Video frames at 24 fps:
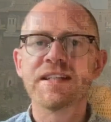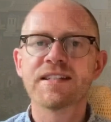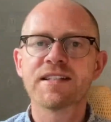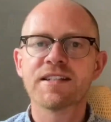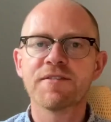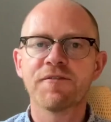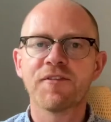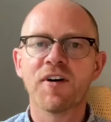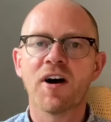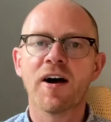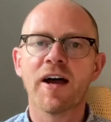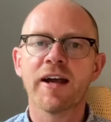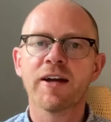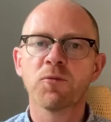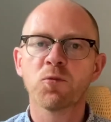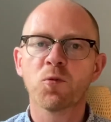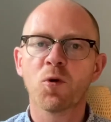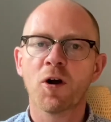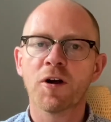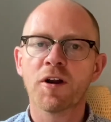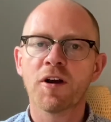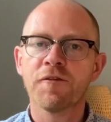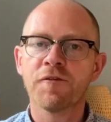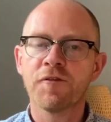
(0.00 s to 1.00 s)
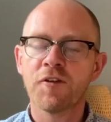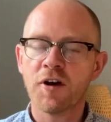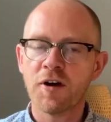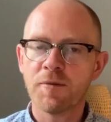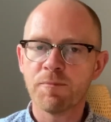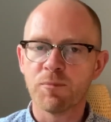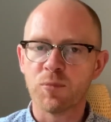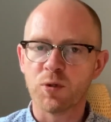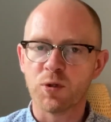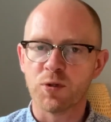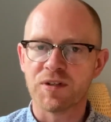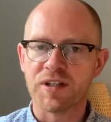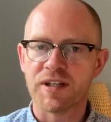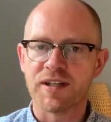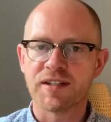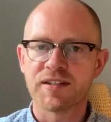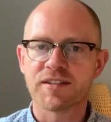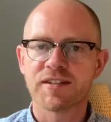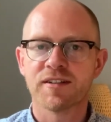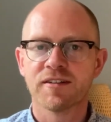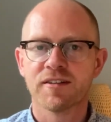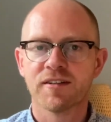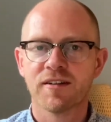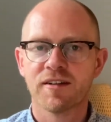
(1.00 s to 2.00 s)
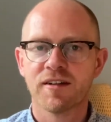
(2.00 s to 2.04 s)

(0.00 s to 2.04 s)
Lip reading: to define what a verb mood is.